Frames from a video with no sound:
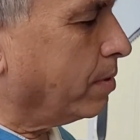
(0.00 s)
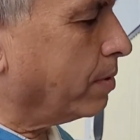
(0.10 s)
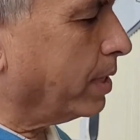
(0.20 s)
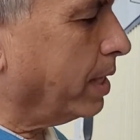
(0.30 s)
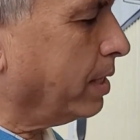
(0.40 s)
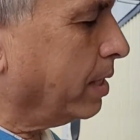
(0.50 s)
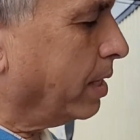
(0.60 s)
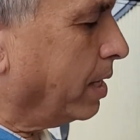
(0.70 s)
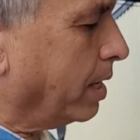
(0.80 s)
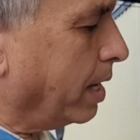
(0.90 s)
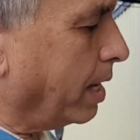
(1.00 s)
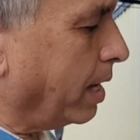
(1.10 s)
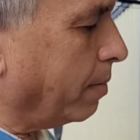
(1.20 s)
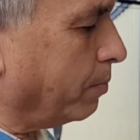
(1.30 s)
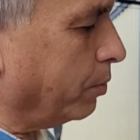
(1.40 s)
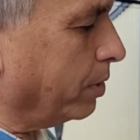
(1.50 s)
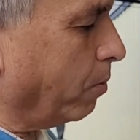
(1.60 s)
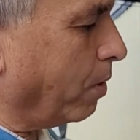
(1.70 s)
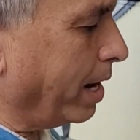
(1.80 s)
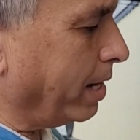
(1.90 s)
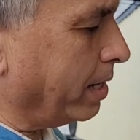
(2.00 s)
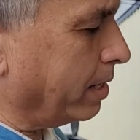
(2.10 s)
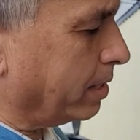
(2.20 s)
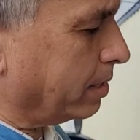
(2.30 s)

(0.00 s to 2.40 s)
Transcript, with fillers: okay, and put the wire